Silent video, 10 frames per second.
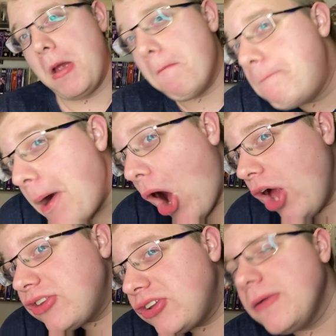
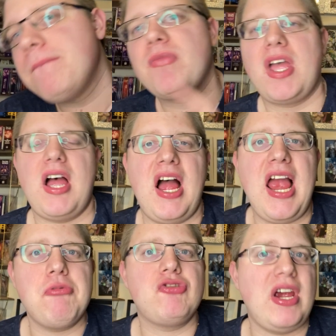But I
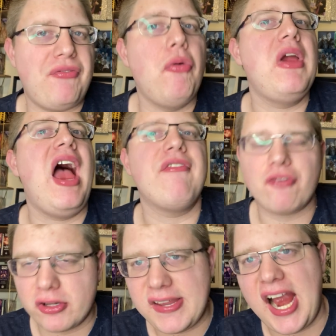am grateful we have
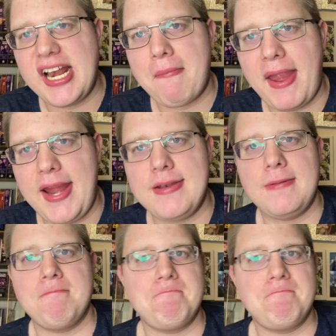got it animated.